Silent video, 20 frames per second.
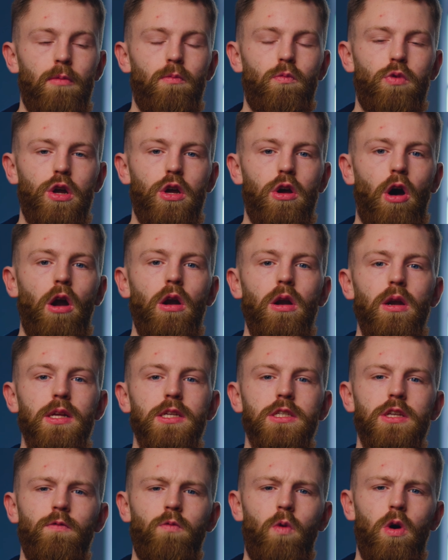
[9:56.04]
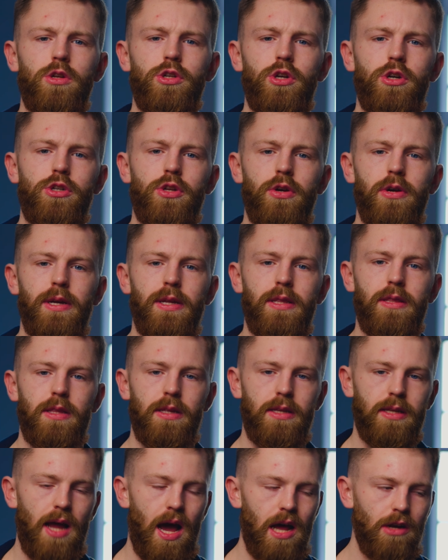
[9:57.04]
Regardless of what you're doing, the
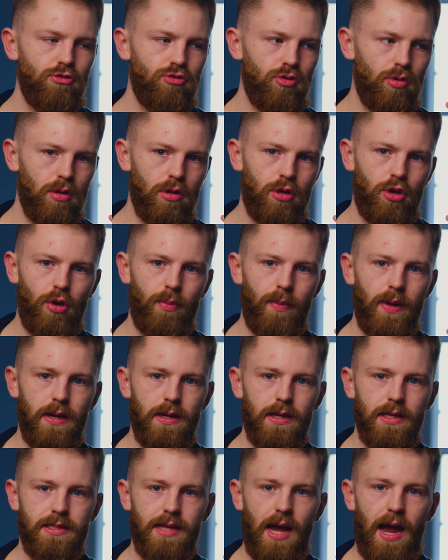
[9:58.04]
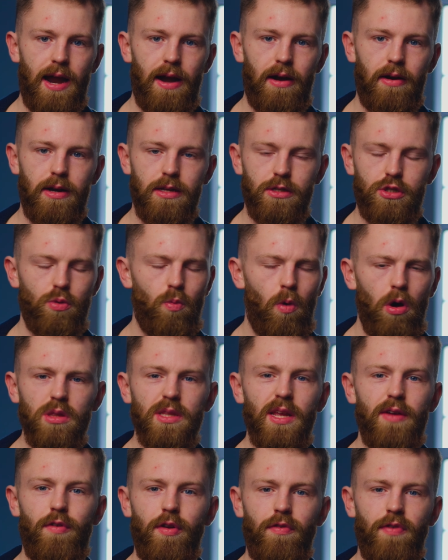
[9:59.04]
natural human desire is to want
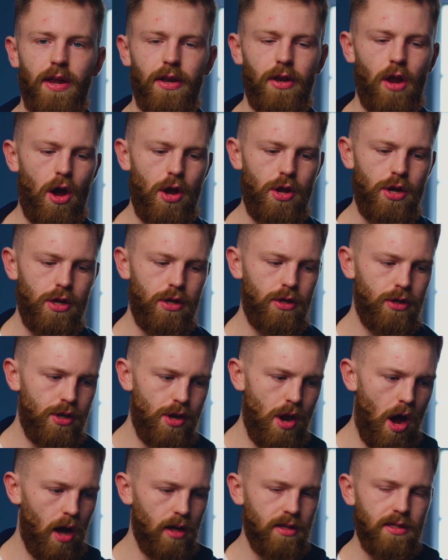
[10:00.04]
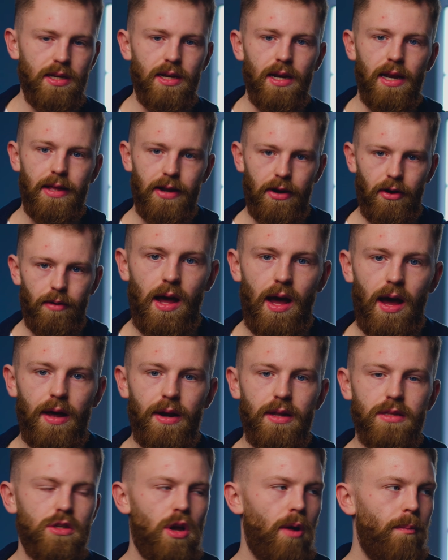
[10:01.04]
everything now, not later.
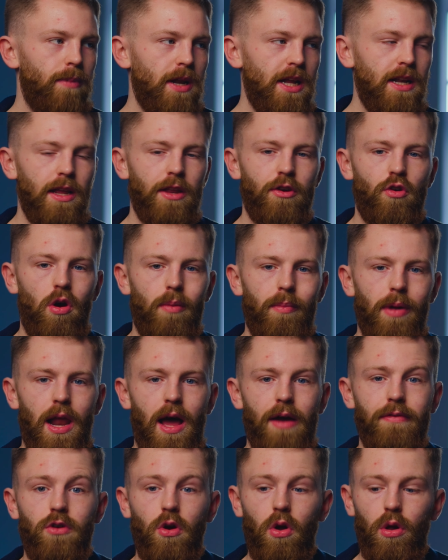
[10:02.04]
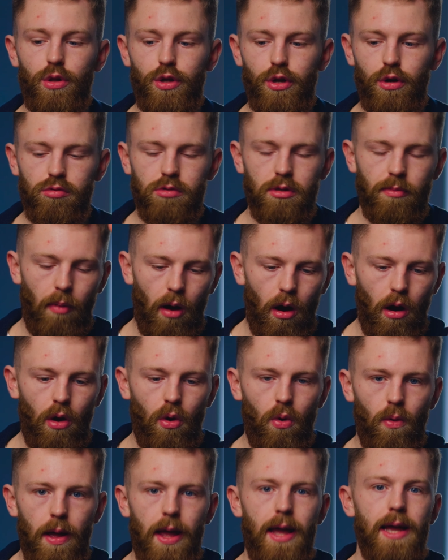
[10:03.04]
And it's completely normal. After all,
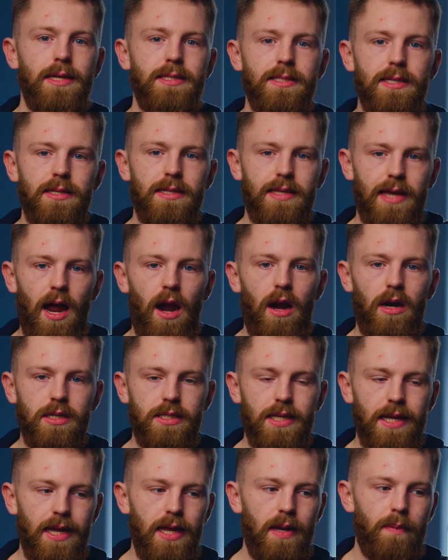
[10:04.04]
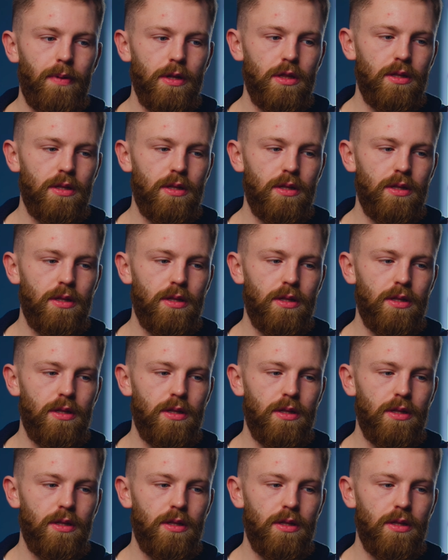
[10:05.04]
tomorrow isn't guaranteed. But